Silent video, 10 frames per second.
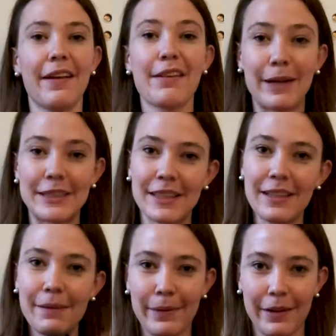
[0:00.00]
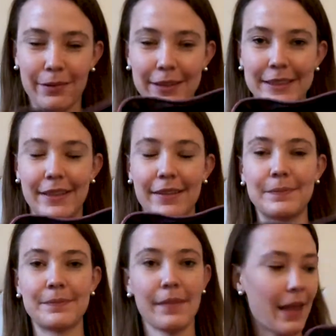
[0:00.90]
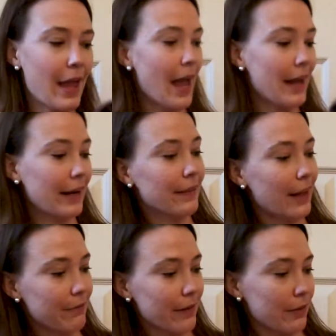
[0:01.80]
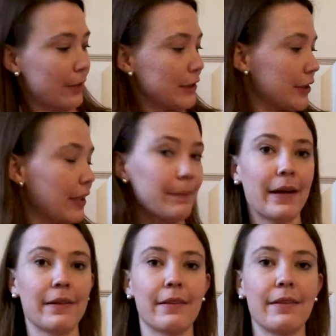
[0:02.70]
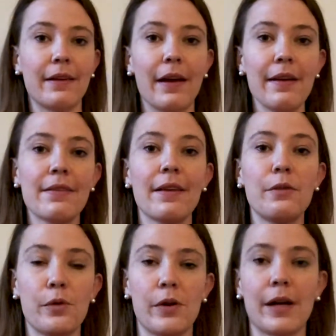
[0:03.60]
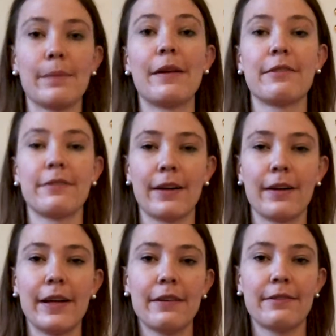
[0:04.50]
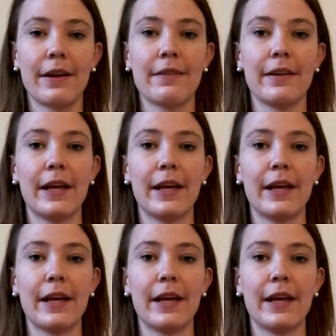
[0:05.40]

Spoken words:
Special Olympics sweatshirt. And I love this sweatshirt because it's nice and warm and furry and fuzzy,